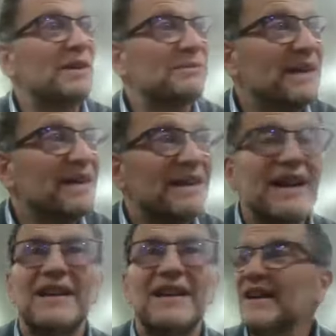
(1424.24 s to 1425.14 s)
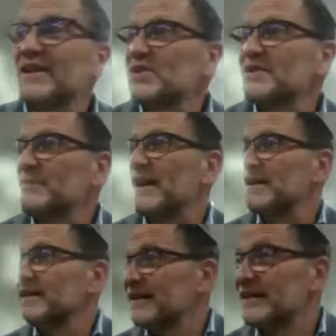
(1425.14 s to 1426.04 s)
them like she's
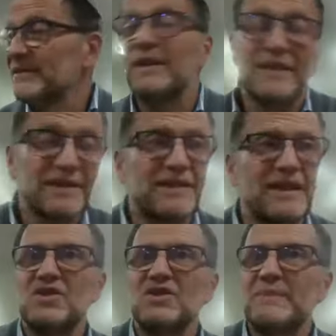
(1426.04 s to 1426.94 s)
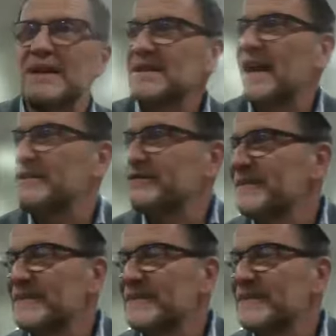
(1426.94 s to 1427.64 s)
my, like she's my slave.